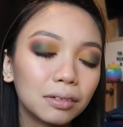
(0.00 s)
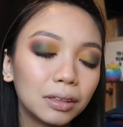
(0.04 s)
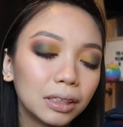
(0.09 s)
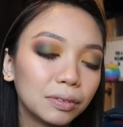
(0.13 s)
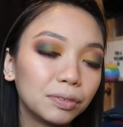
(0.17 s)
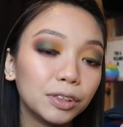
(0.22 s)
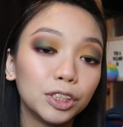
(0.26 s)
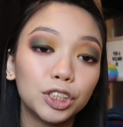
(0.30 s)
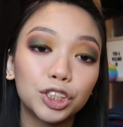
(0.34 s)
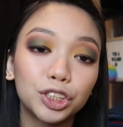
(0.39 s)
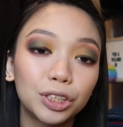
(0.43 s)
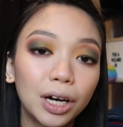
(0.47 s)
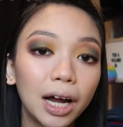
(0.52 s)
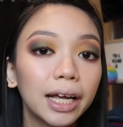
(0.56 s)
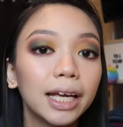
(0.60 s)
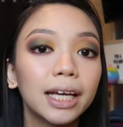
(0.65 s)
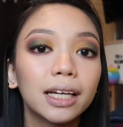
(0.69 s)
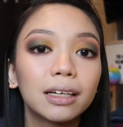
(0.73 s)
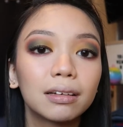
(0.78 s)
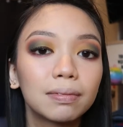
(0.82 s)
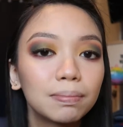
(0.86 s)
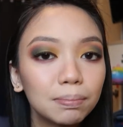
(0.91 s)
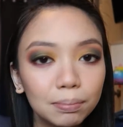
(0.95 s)
if you try
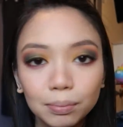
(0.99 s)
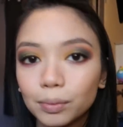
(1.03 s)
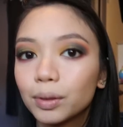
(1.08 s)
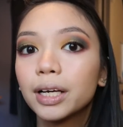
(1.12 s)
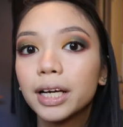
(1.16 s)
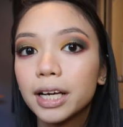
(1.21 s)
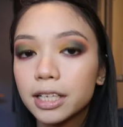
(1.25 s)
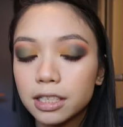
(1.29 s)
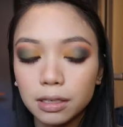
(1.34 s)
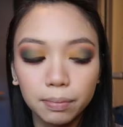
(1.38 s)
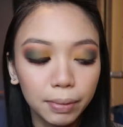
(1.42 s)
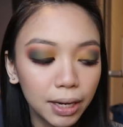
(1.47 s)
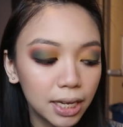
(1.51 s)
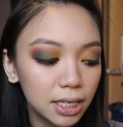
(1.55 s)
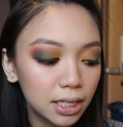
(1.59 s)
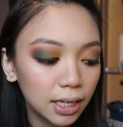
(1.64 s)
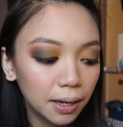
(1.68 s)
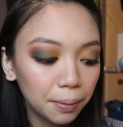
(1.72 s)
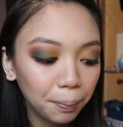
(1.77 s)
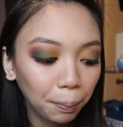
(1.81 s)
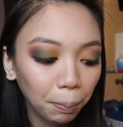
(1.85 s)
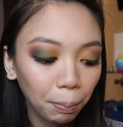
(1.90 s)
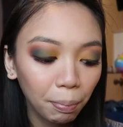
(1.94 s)
it, it's
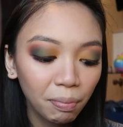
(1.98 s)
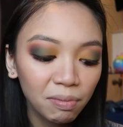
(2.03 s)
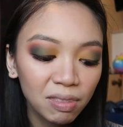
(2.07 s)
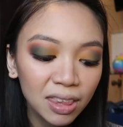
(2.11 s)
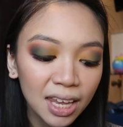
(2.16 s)
amazing.